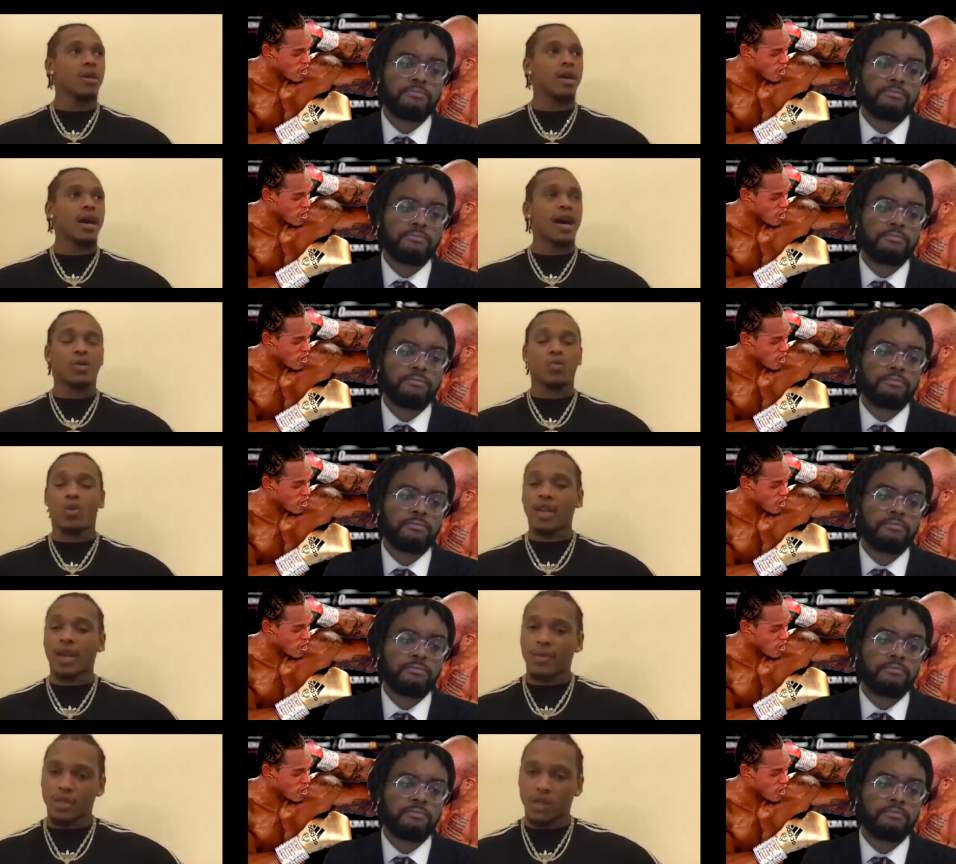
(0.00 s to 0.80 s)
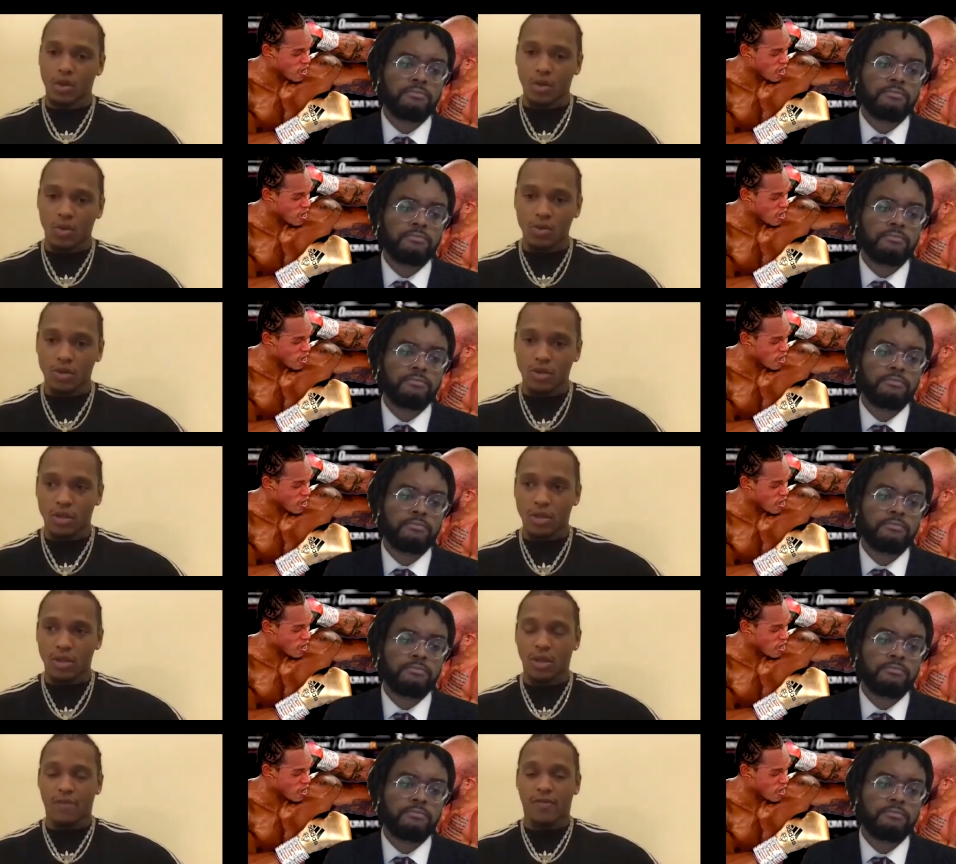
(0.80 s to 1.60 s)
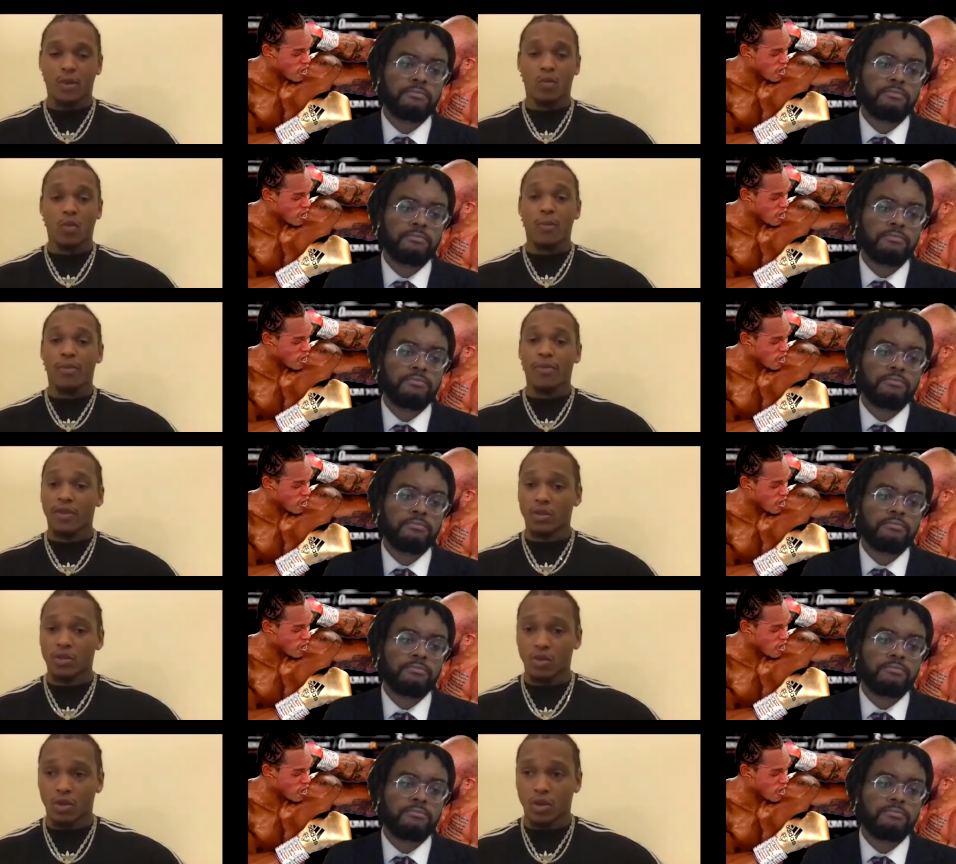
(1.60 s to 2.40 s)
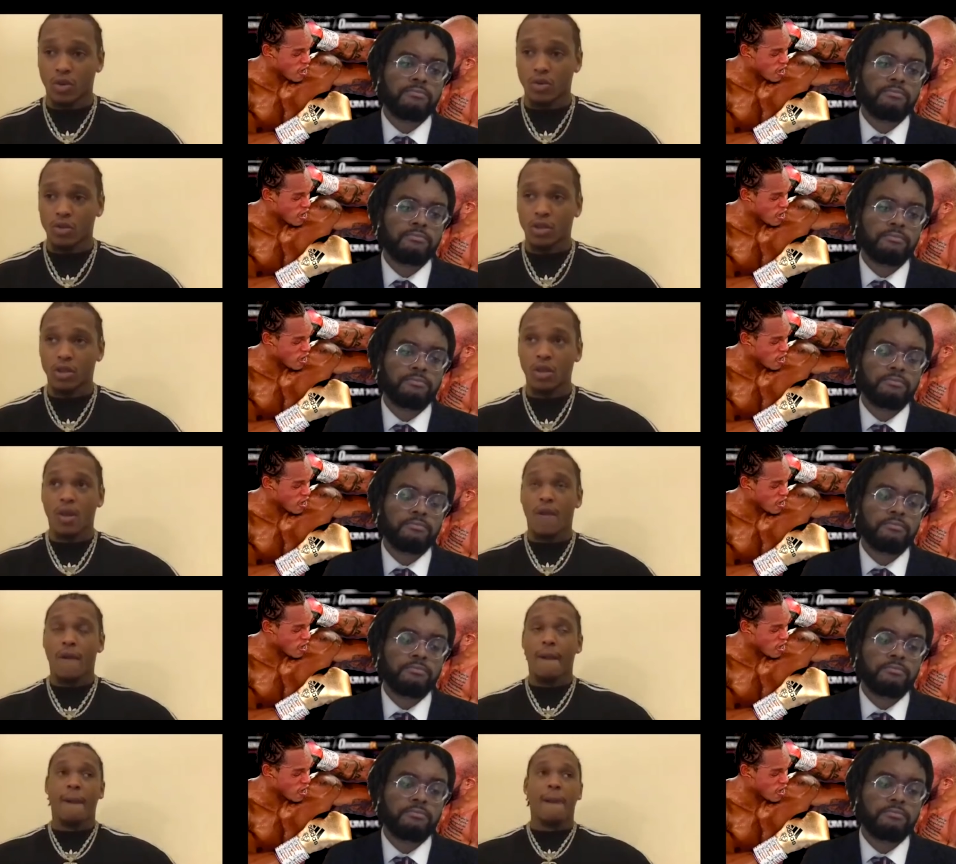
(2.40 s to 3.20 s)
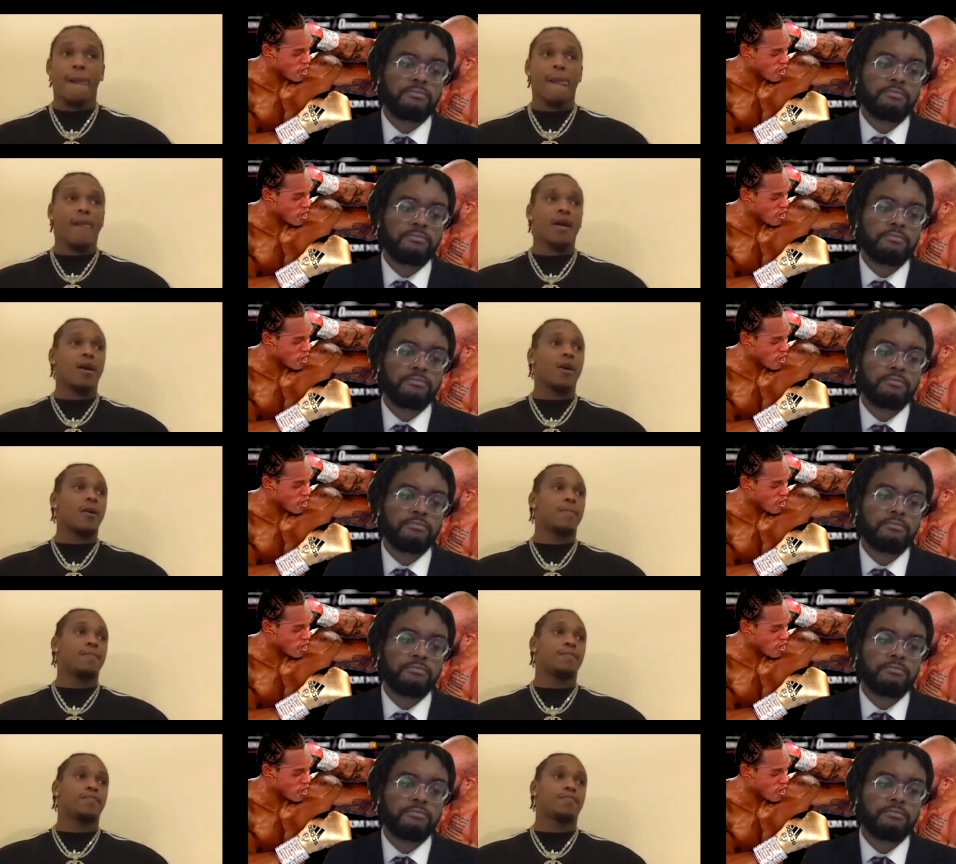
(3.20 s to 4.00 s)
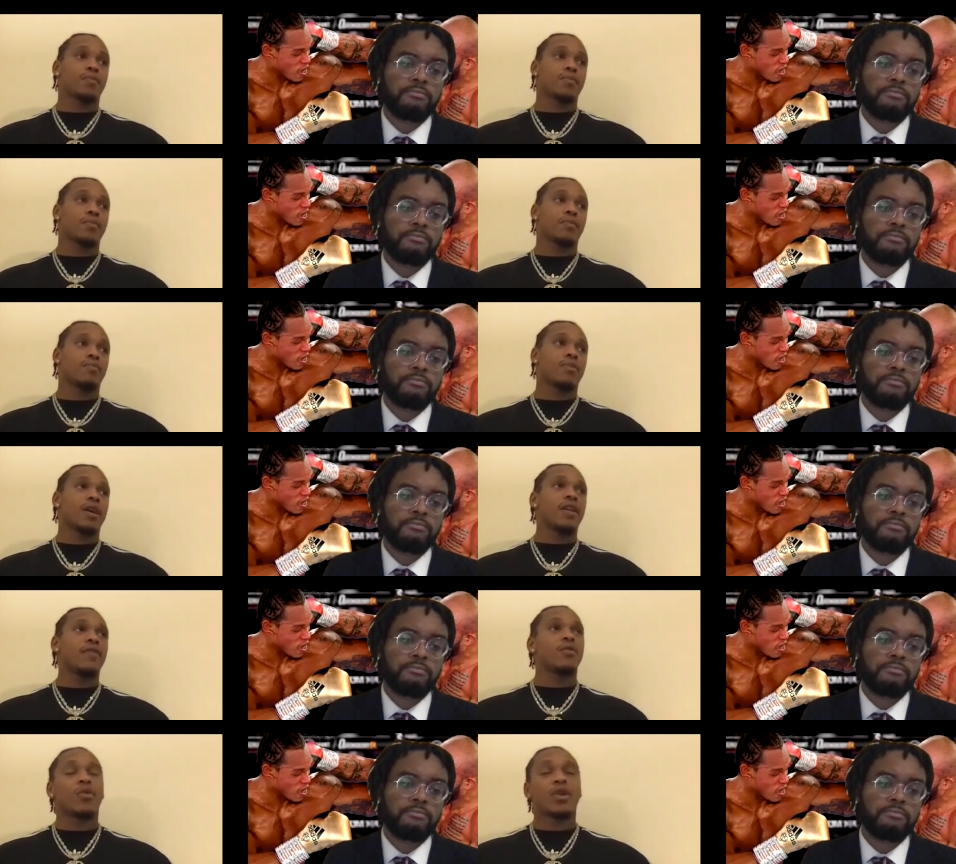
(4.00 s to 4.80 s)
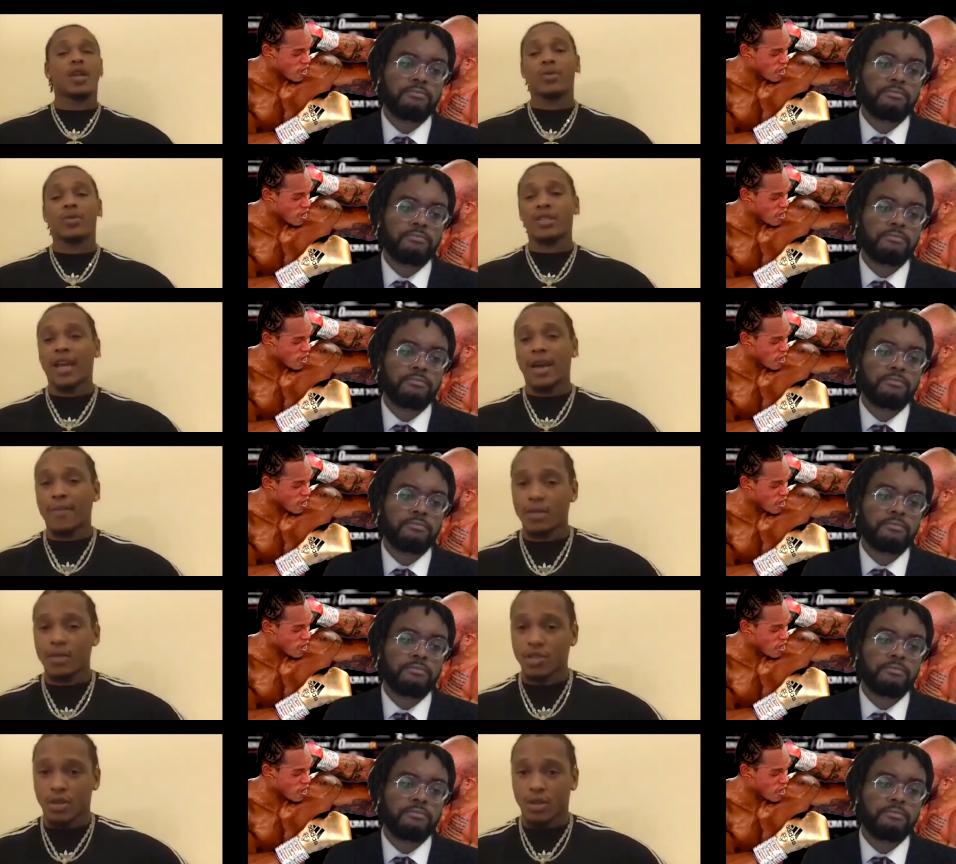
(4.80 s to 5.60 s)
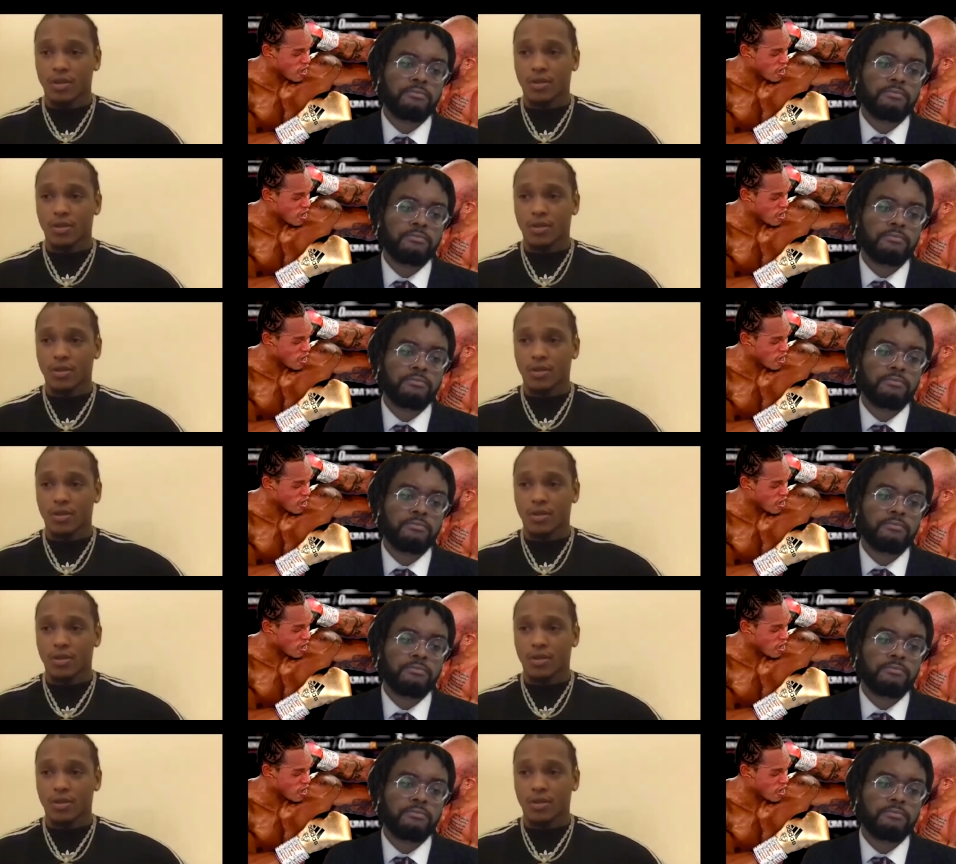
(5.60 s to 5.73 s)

Speaker 1: I had one amateur coach I've had one professional coach. Um, but even when I was an amateur,